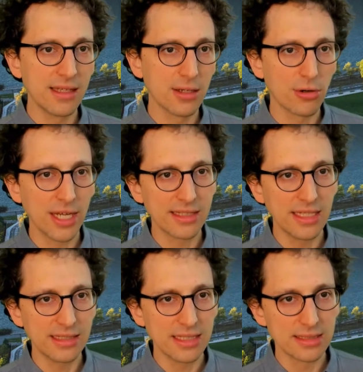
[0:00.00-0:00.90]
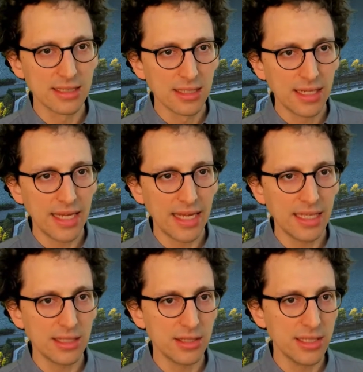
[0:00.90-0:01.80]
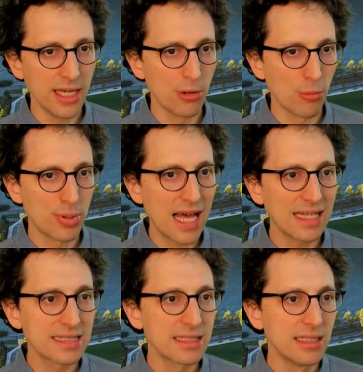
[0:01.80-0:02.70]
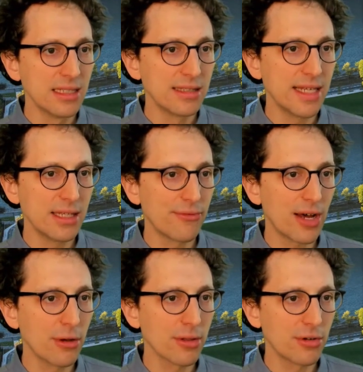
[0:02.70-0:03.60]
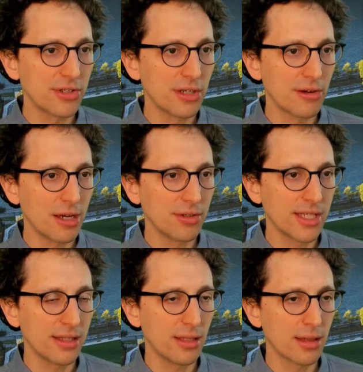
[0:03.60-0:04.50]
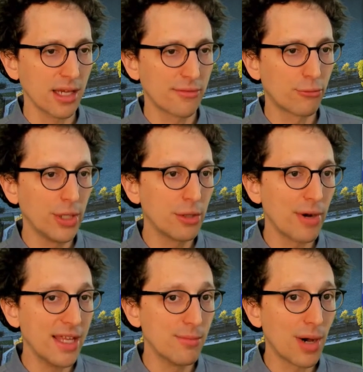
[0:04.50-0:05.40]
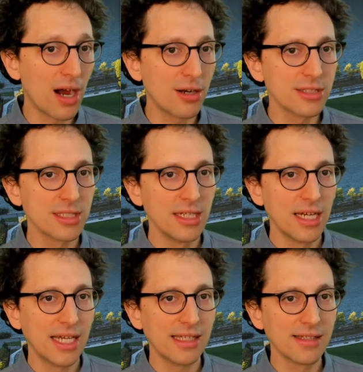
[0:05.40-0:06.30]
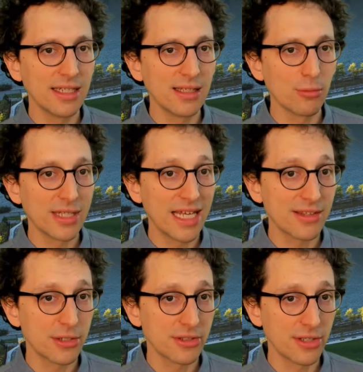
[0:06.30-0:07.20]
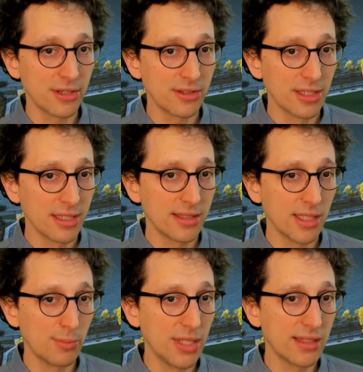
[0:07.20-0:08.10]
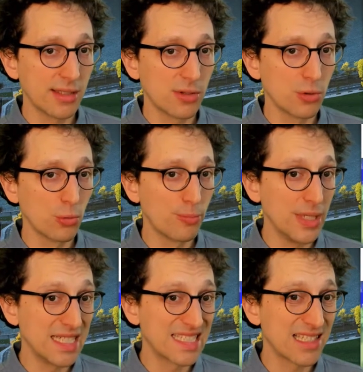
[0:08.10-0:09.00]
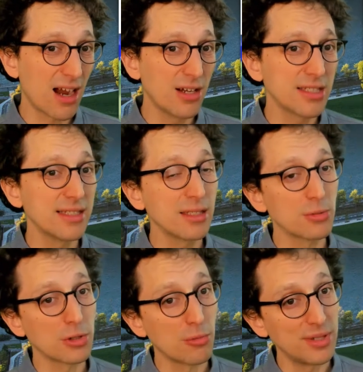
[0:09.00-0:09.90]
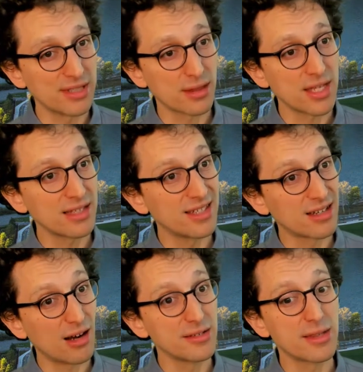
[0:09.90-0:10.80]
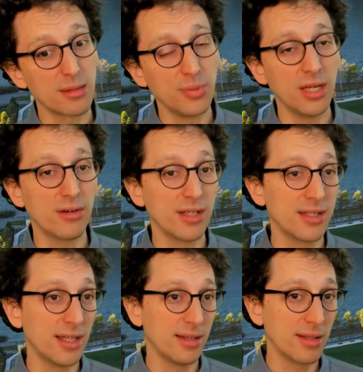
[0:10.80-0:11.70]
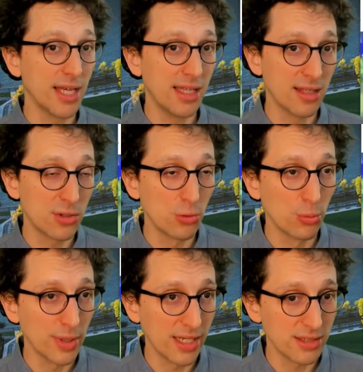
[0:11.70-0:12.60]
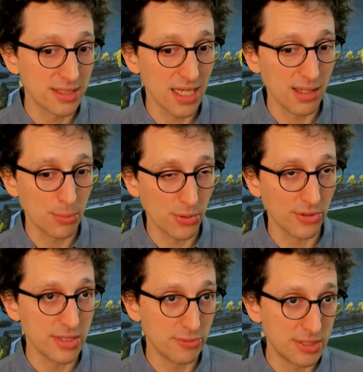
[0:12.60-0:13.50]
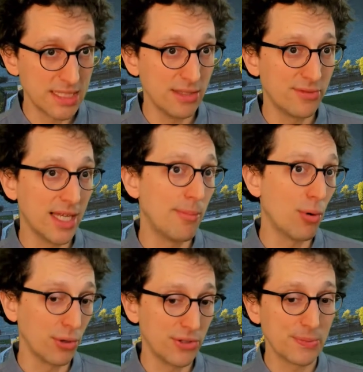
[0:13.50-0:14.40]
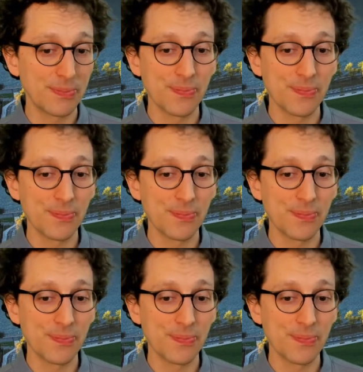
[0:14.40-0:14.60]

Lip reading: collecting this yellow plus. Then the follower is going to turn around and get these like 3 red bars, and then the leader will get their turn. They'll pick the 2 pink stars, and this will complete the set. The cards disappear, and the 2 players received a point.